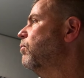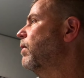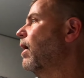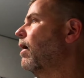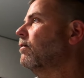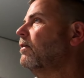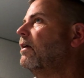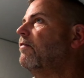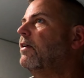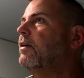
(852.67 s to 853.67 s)
We are
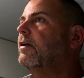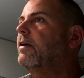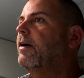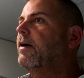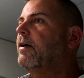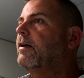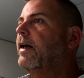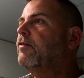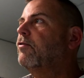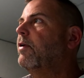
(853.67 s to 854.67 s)
leaving
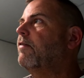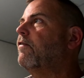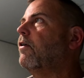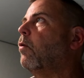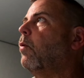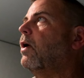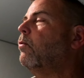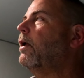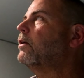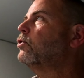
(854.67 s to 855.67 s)
next week for a
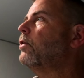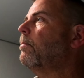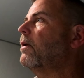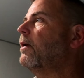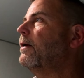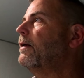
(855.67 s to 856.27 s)
1-week trip in it.